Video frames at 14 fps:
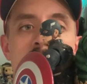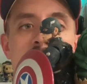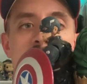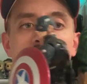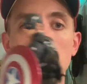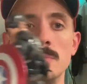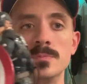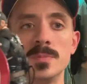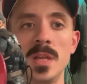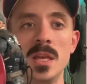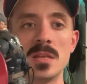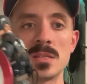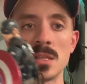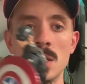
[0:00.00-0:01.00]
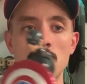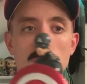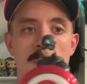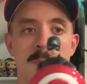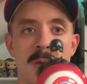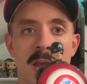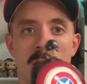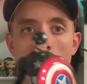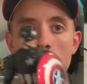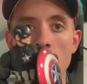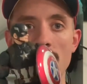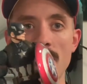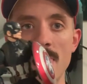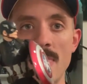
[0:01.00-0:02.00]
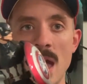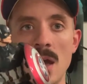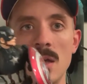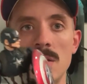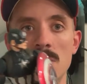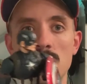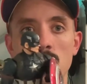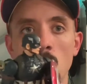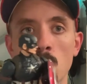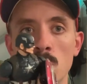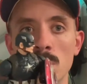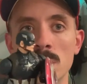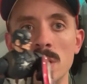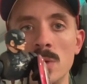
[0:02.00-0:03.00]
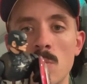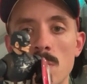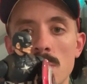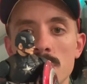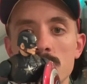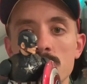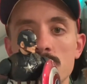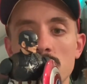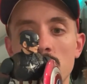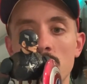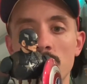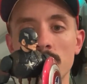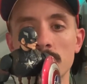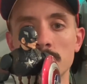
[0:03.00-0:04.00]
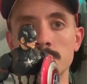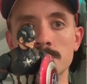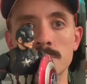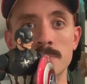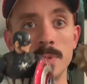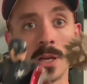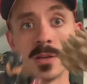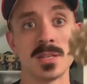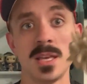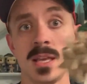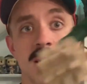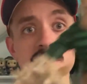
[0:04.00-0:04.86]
Um, he is a little bit bigger, but that totally works um, because he